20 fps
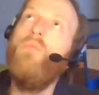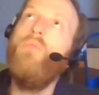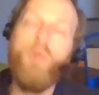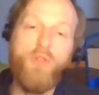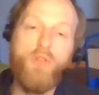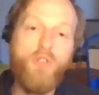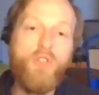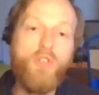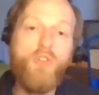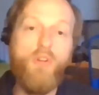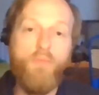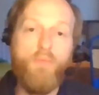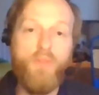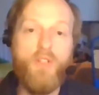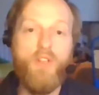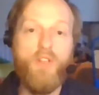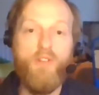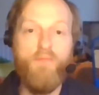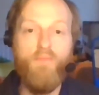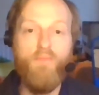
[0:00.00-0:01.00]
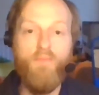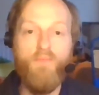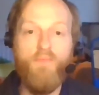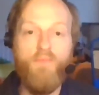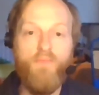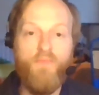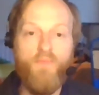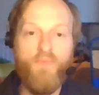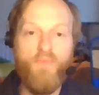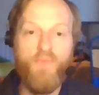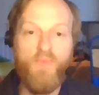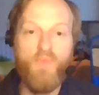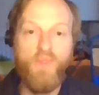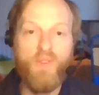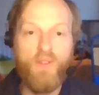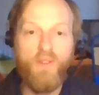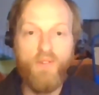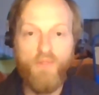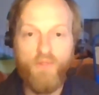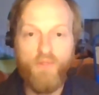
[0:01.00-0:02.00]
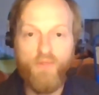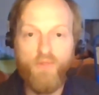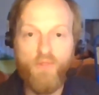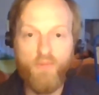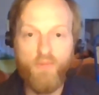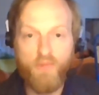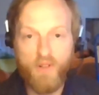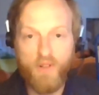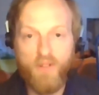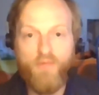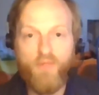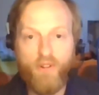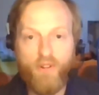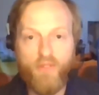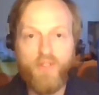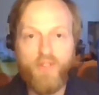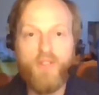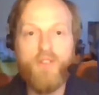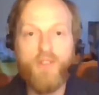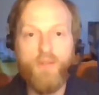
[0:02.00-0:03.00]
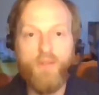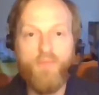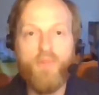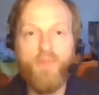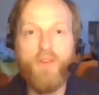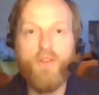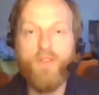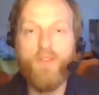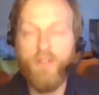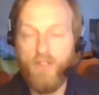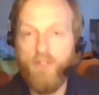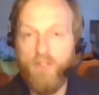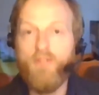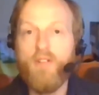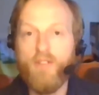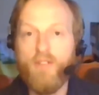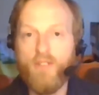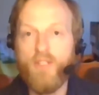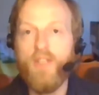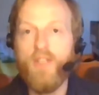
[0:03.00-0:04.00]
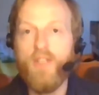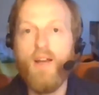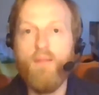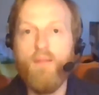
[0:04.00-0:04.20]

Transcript: what stopped you from confronting something that you can see